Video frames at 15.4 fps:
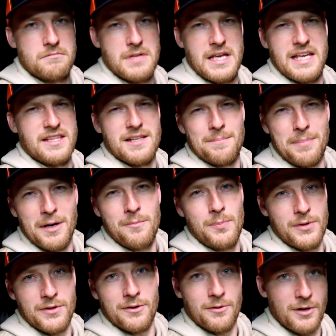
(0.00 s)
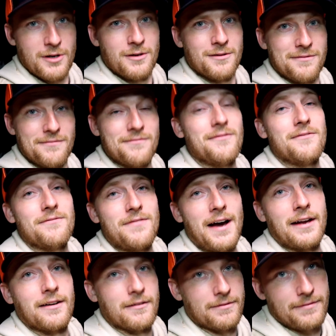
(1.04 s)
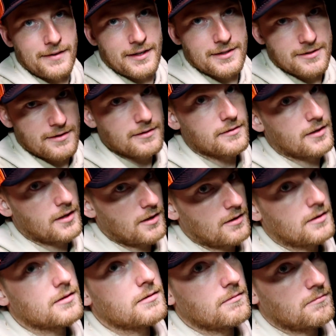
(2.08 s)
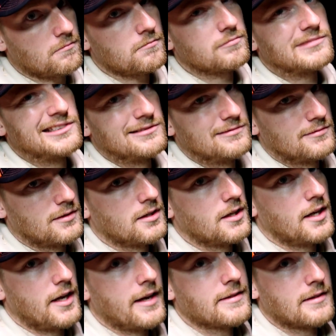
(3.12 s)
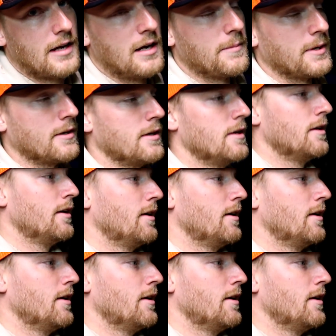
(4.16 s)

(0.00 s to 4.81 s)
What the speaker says: hitting the bump in the road final fix, because it's coming.